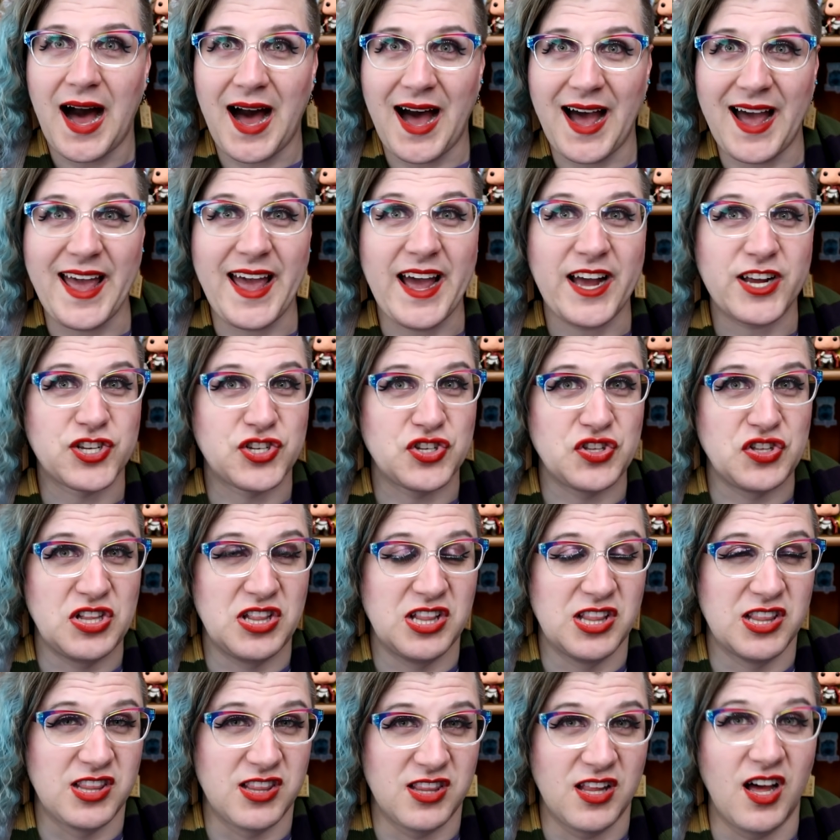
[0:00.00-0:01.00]
I actually
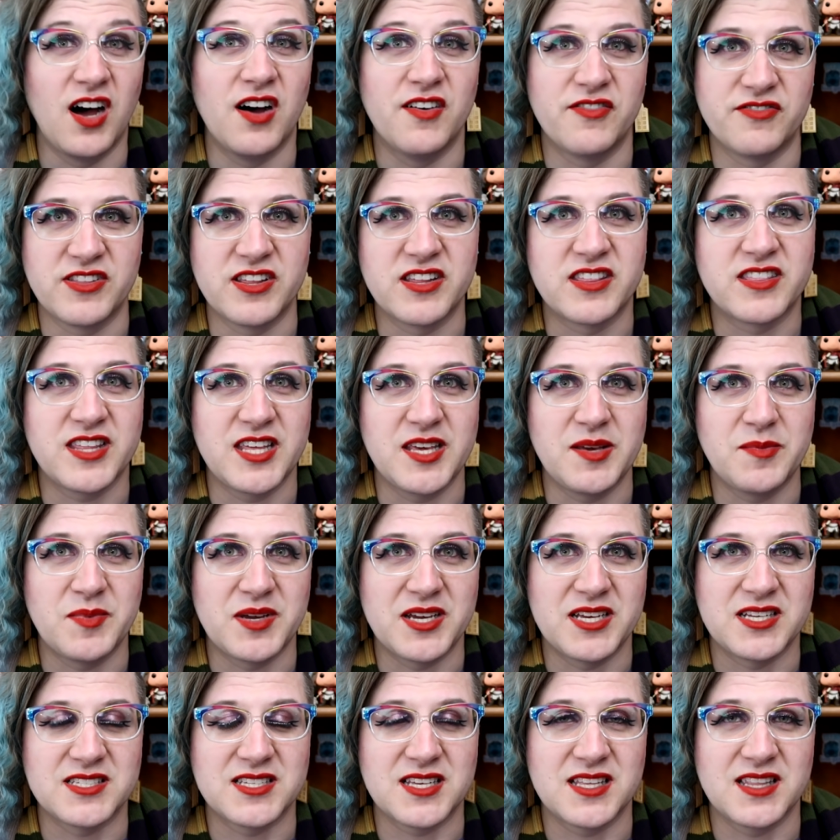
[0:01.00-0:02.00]
love the
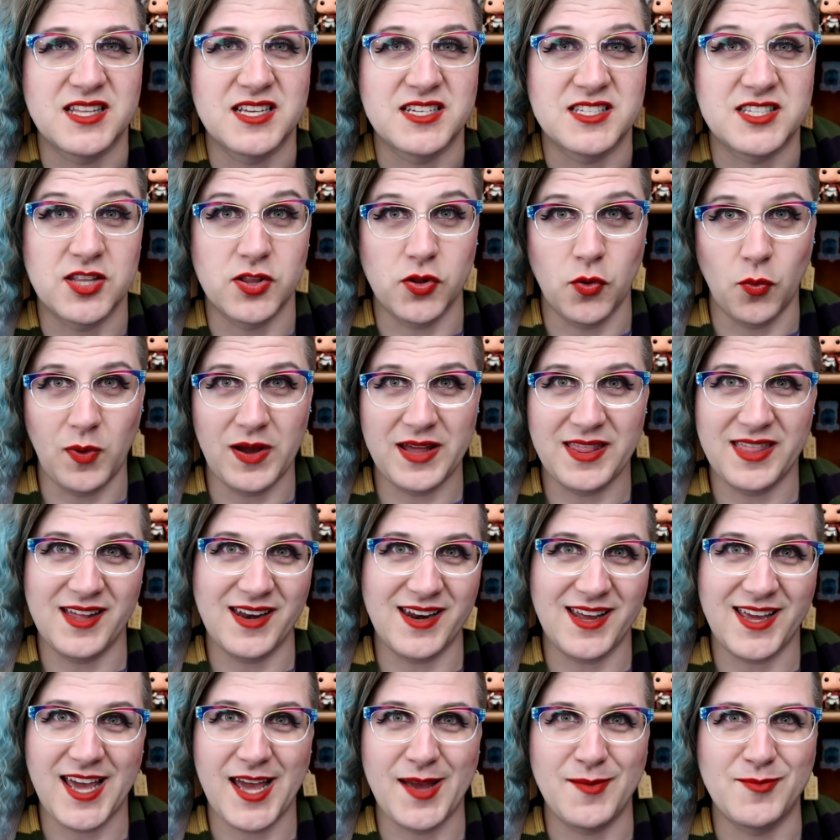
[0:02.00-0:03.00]
themings in this and the way
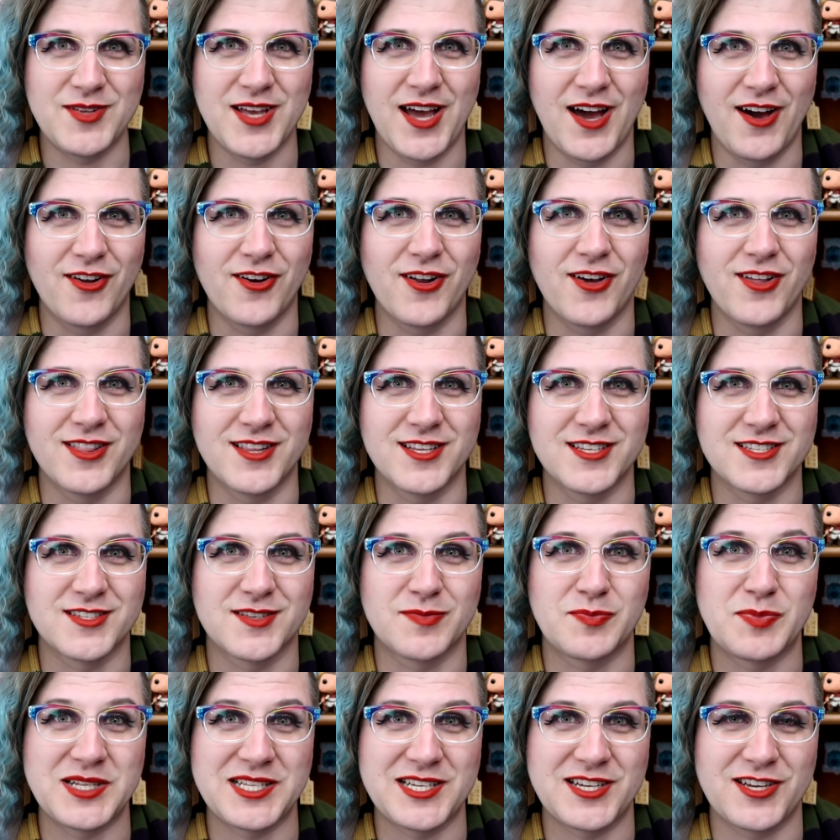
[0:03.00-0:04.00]
that it came down on this
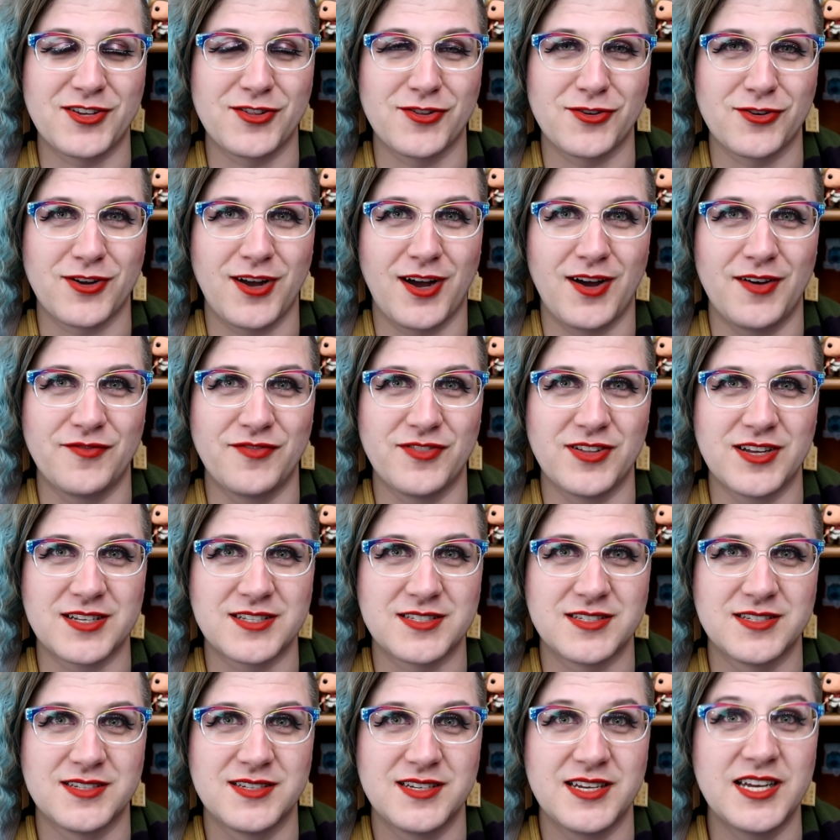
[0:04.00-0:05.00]
particular
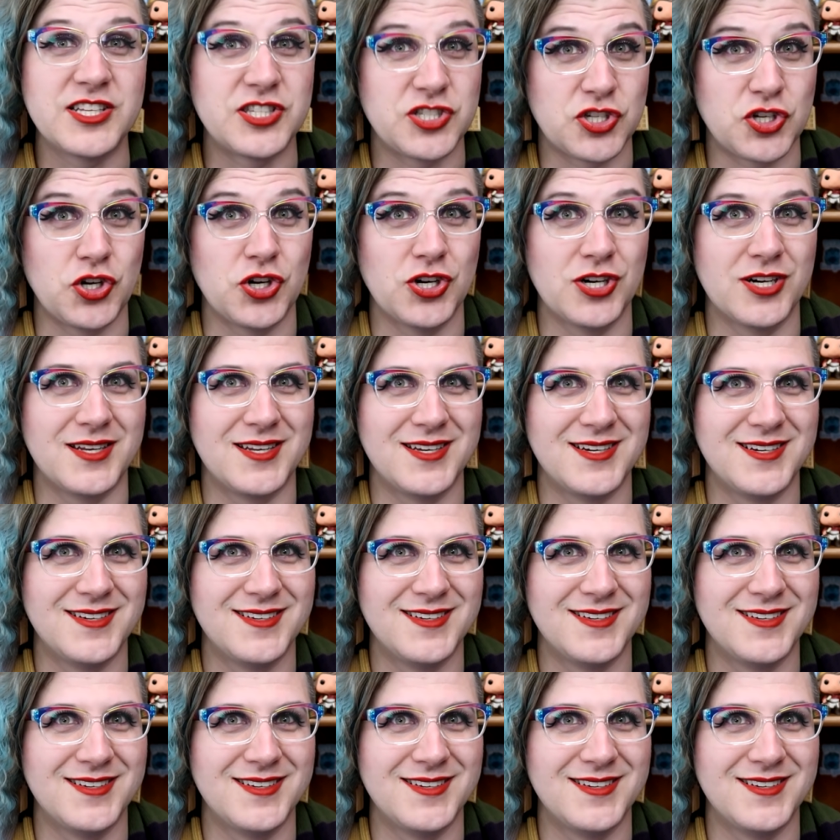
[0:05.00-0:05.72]
conflict. It's good.